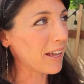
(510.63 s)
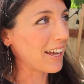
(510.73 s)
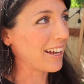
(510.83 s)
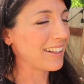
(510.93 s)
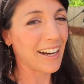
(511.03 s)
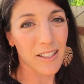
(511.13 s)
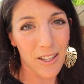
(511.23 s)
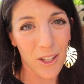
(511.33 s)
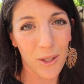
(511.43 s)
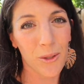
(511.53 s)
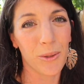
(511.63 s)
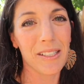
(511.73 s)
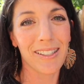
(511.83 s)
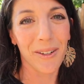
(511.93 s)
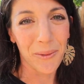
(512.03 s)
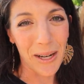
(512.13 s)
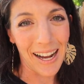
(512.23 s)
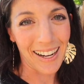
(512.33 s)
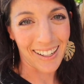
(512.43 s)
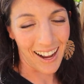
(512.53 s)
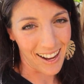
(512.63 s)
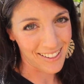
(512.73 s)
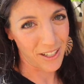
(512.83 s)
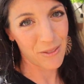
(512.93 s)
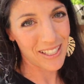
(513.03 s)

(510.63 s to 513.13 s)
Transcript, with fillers: and that is a huge reason why I save